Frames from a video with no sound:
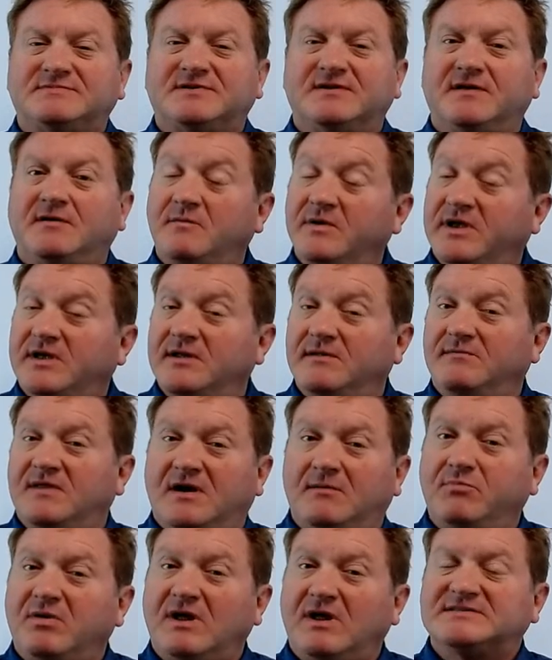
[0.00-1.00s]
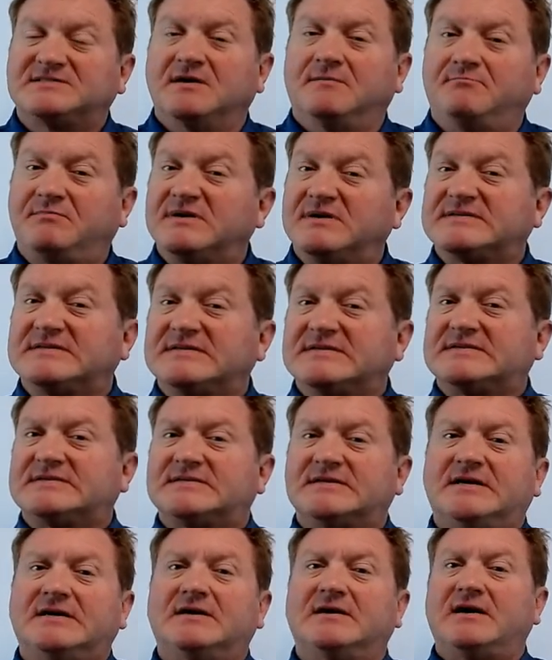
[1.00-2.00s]
that we can that applies to business
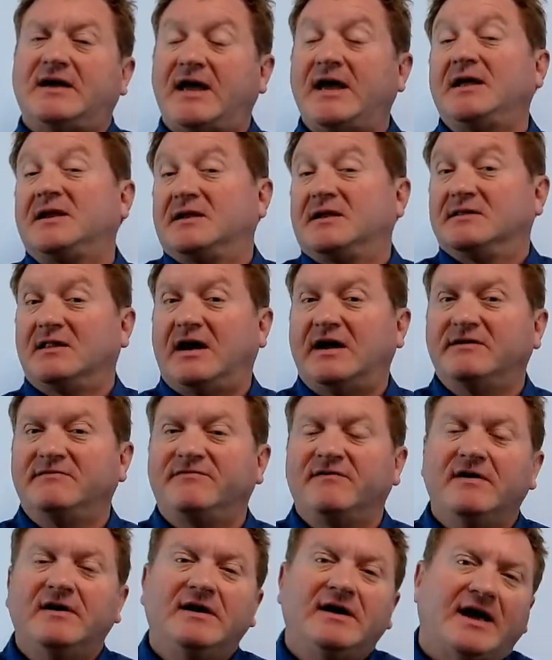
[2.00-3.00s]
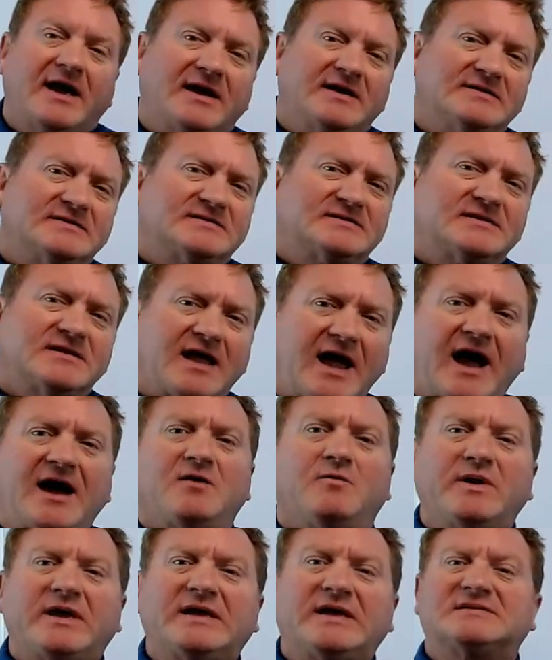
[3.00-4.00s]
and in life, and it's how
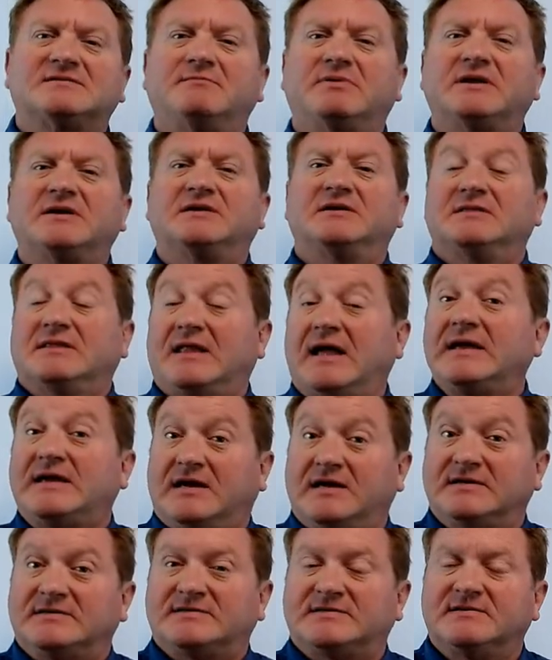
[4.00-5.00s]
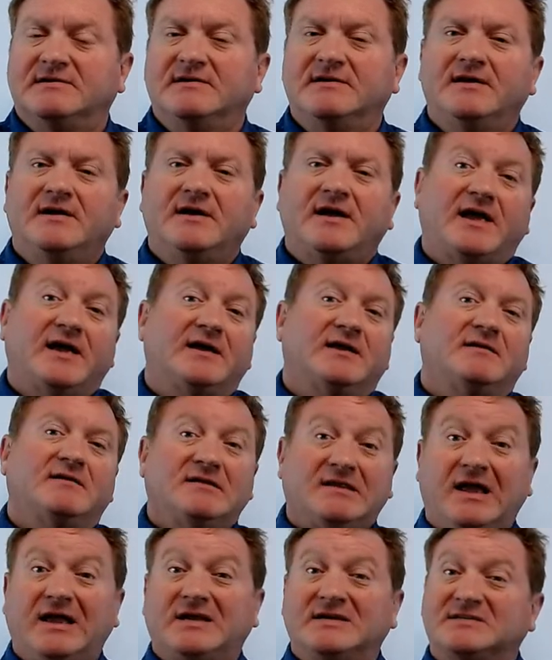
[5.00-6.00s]
we get somebody to like us, and
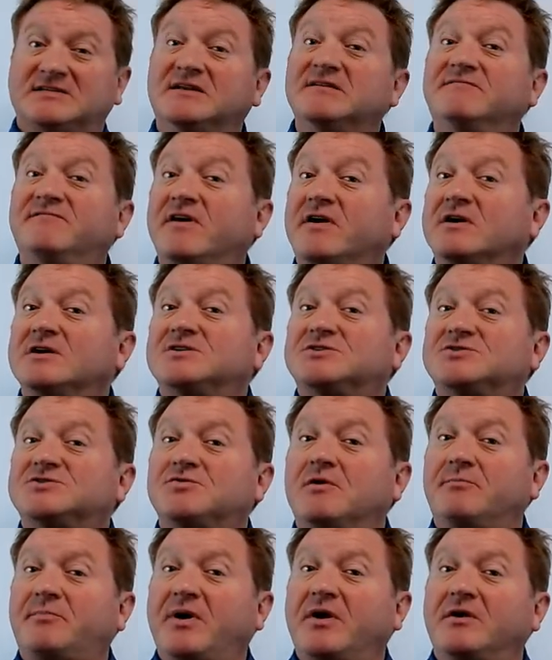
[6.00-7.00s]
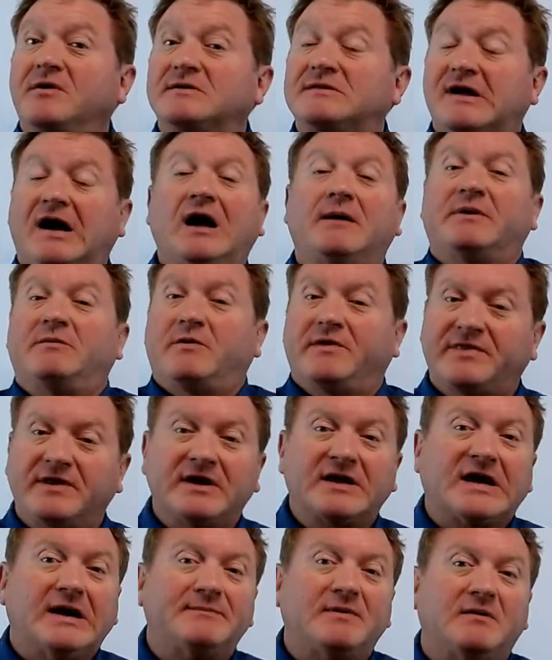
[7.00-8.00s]
like us in a very short period of time and within a
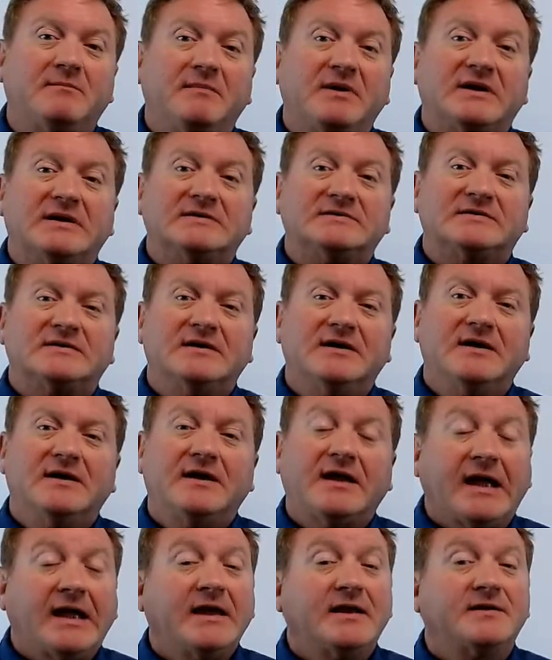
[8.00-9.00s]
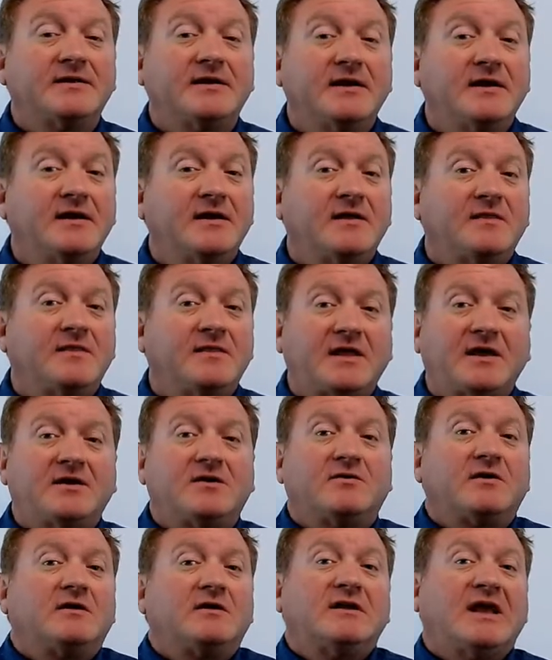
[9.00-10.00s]
couple of minutes. And they
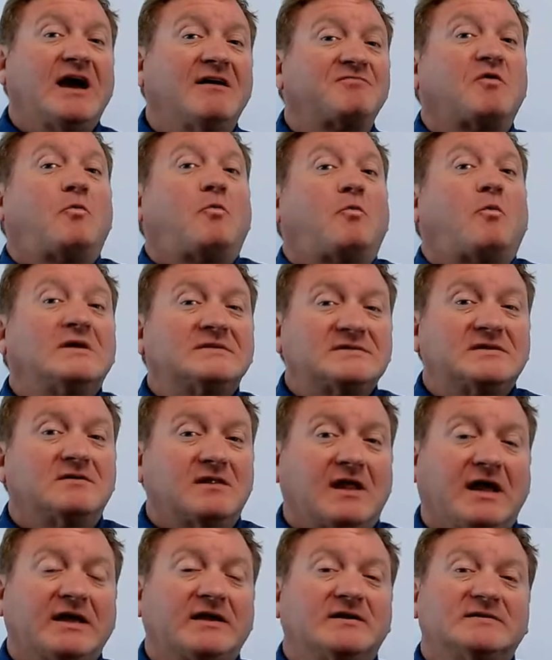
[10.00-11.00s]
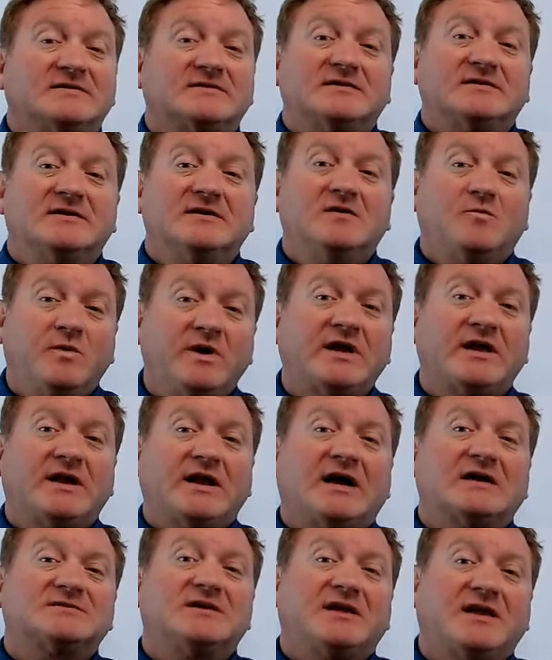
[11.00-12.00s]
don't even have to want to like us. We can
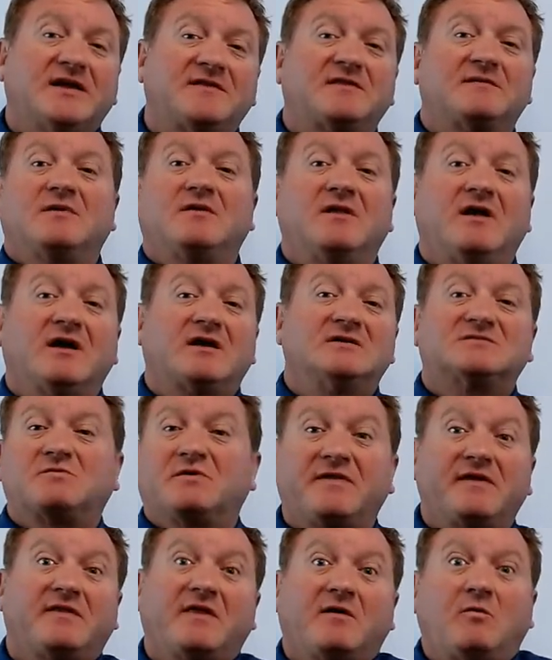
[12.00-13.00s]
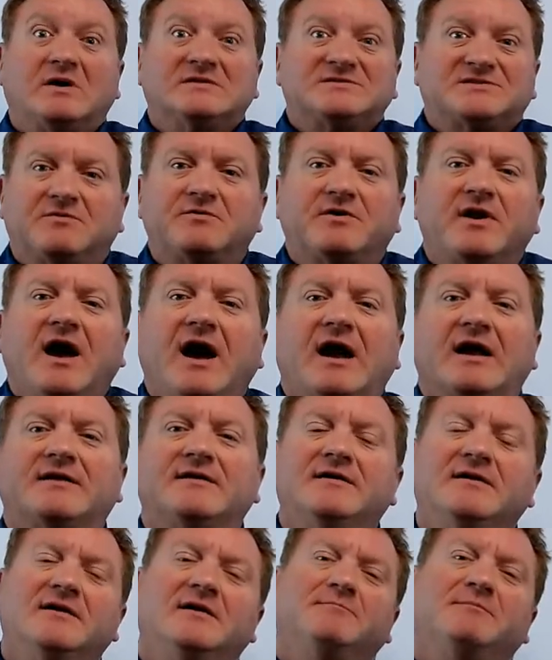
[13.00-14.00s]
actually get them to like us whether they want to or not.
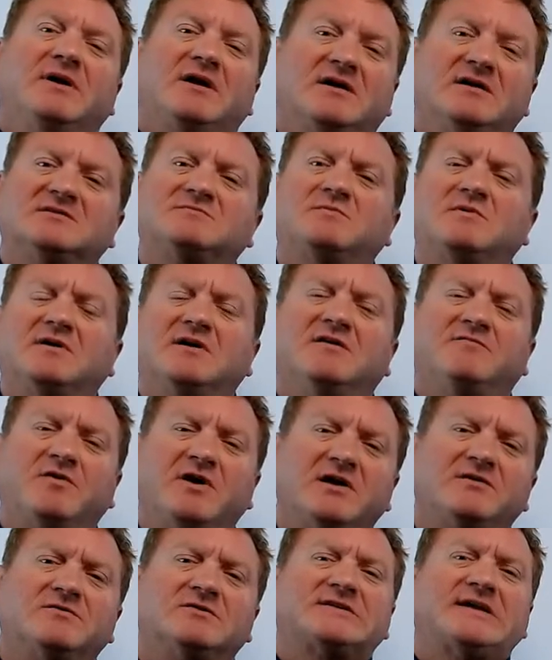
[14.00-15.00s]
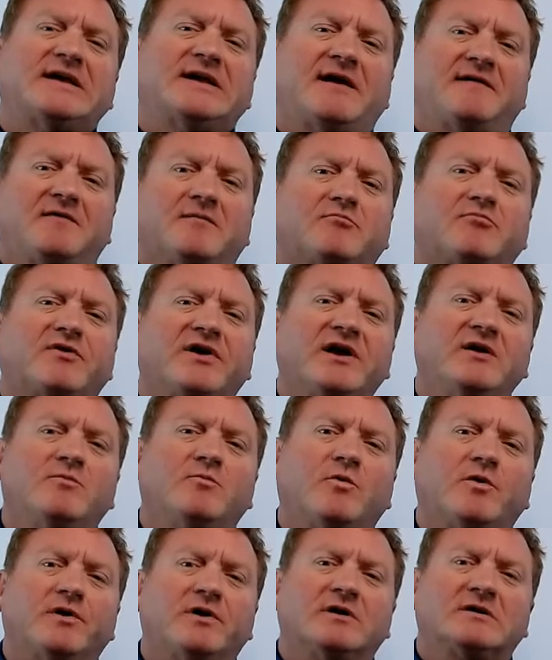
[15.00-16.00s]
Because if we understand how the brain
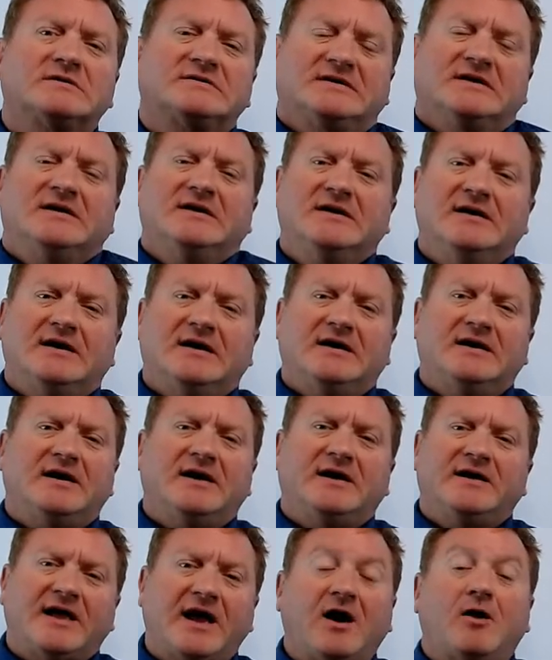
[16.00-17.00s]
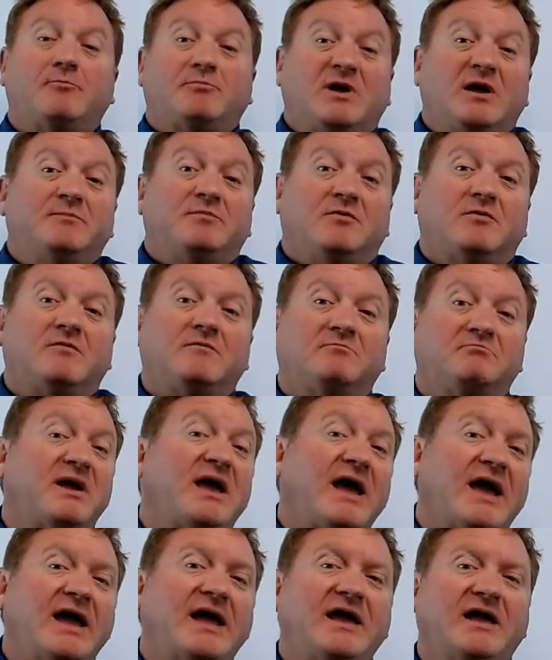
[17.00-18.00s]
works and how people
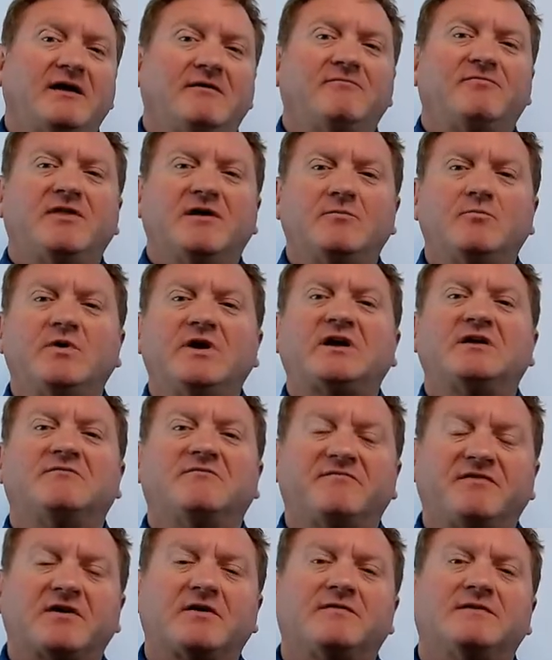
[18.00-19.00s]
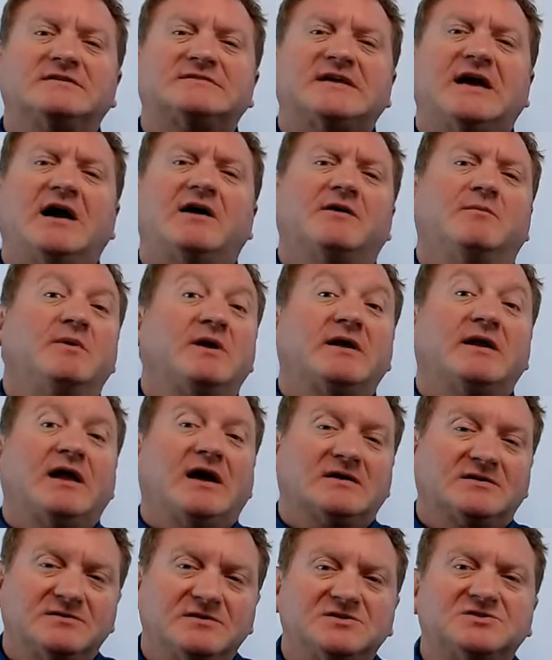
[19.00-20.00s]
behave, then we can figure this out and we can
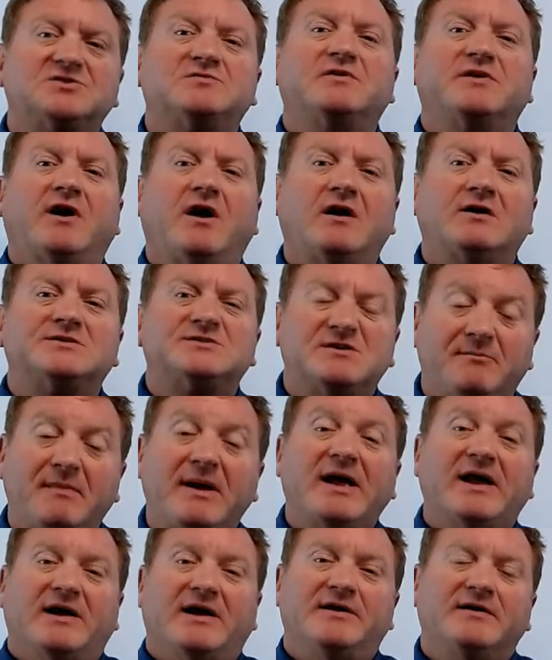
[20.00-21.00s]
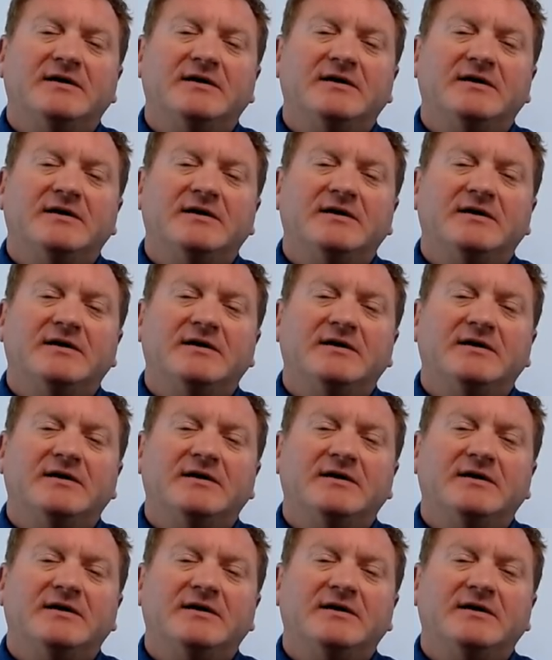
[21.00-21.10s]
actually do it on demand.